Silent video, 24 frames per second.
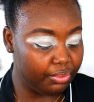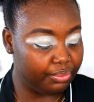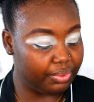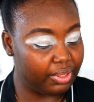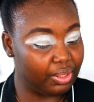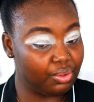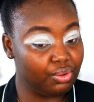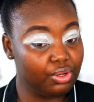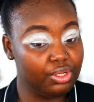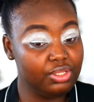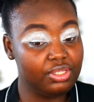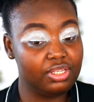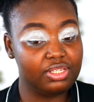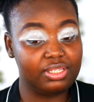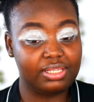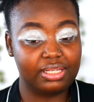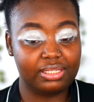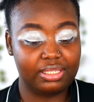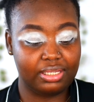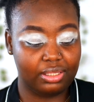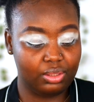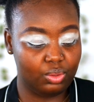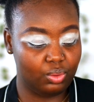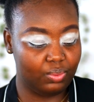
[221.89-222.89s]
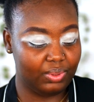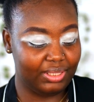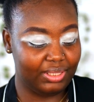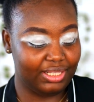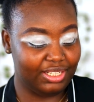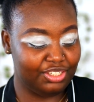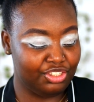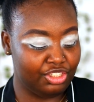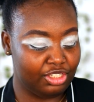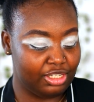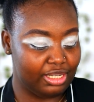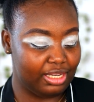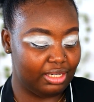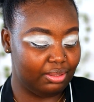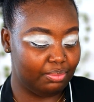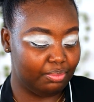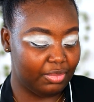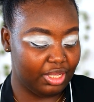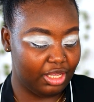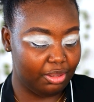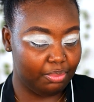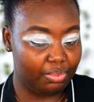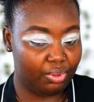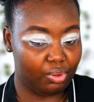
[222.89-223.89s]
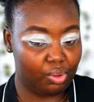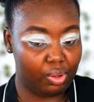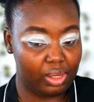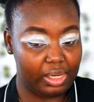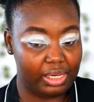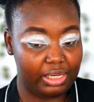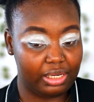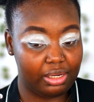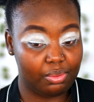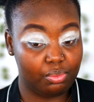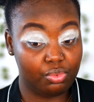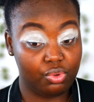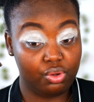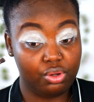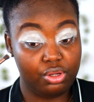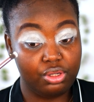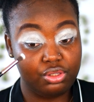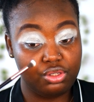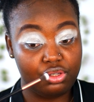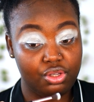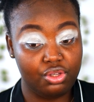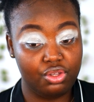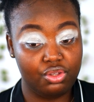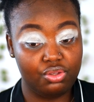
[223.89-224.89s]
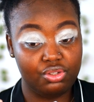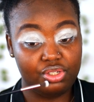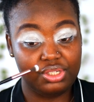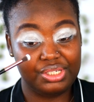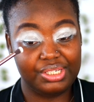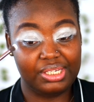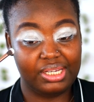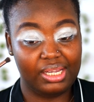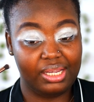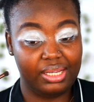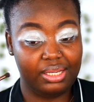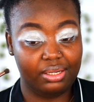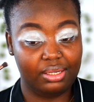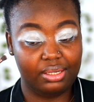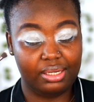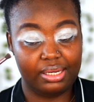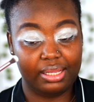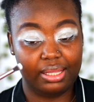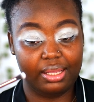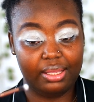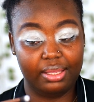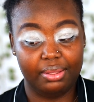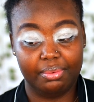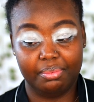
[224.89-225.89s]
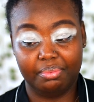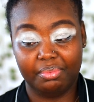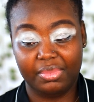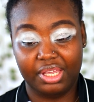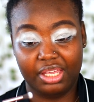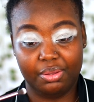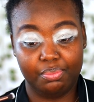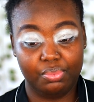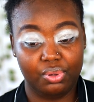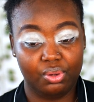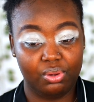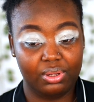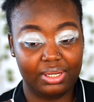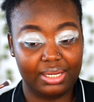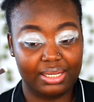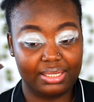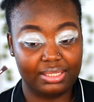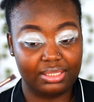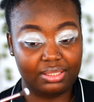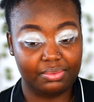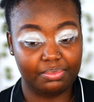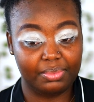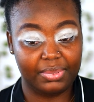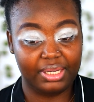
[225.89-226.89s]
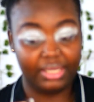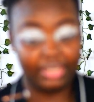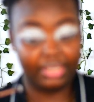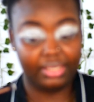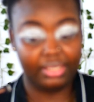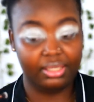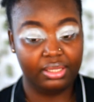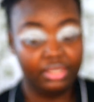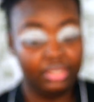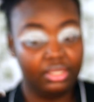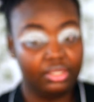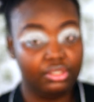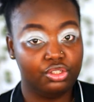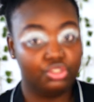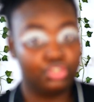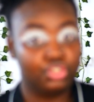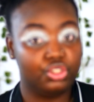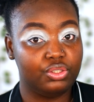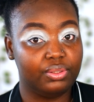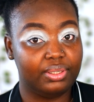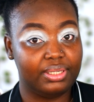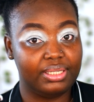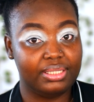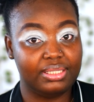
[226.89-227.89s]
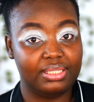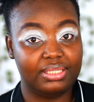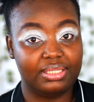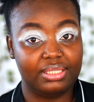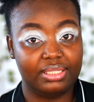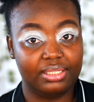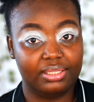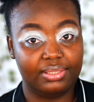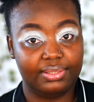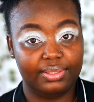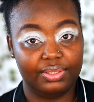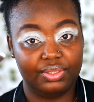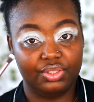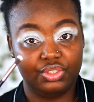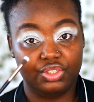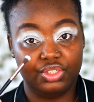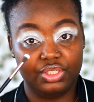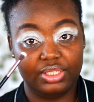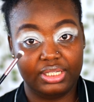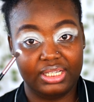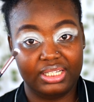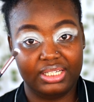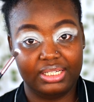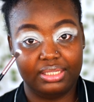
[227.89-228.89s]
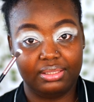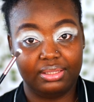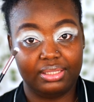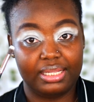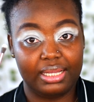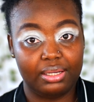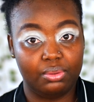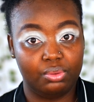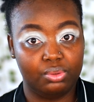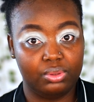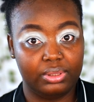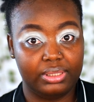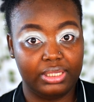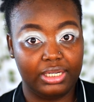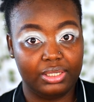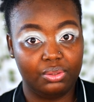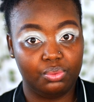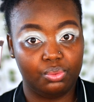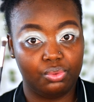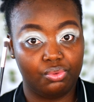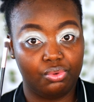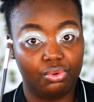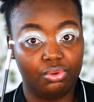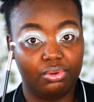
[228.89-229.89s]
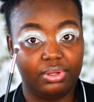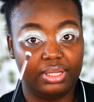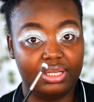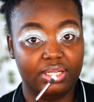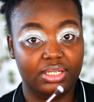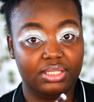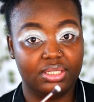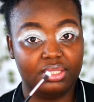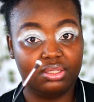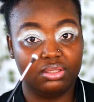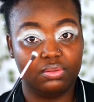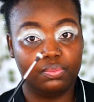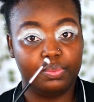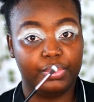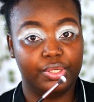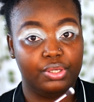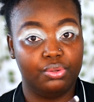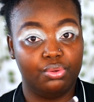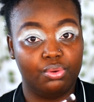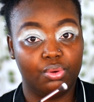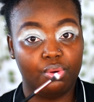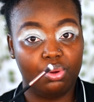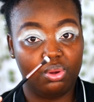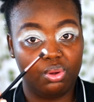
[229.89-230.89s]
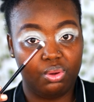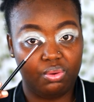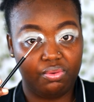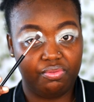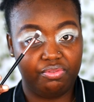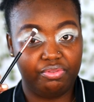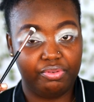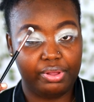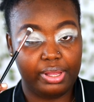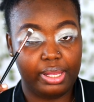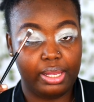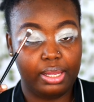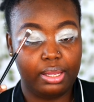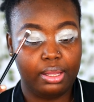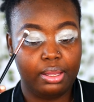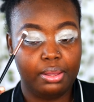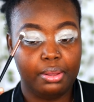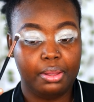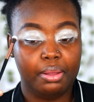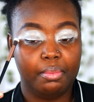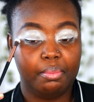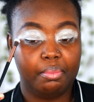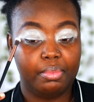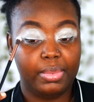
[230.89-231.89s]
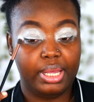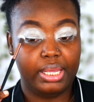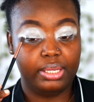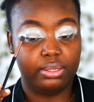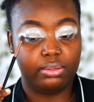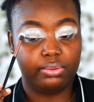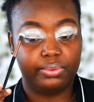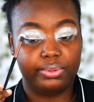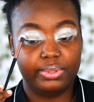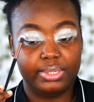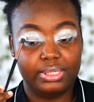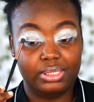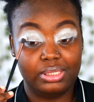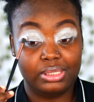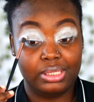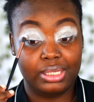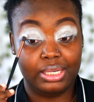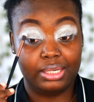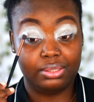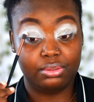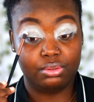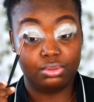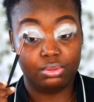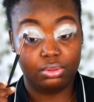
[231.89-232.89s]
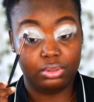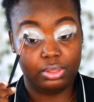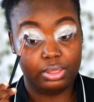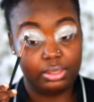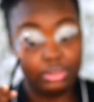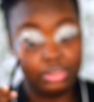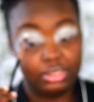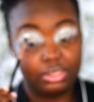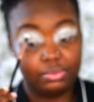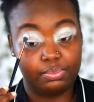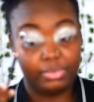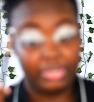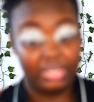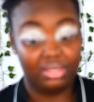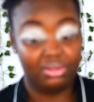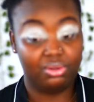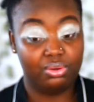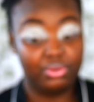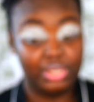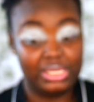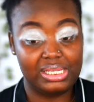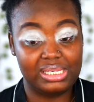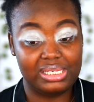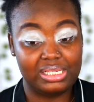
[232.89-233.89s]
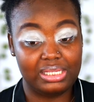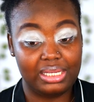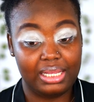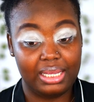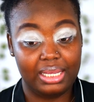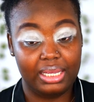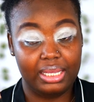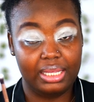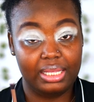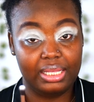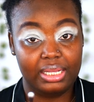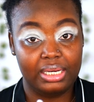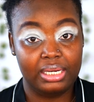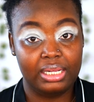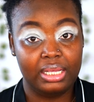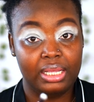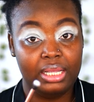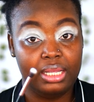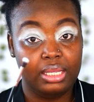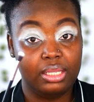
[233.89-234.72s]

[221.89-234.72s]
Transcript: We are going to start out with the shade Maple, and I'm going to use shade the Maple as my transition shade that that will go a little bit over my crease line. So this is my crease line.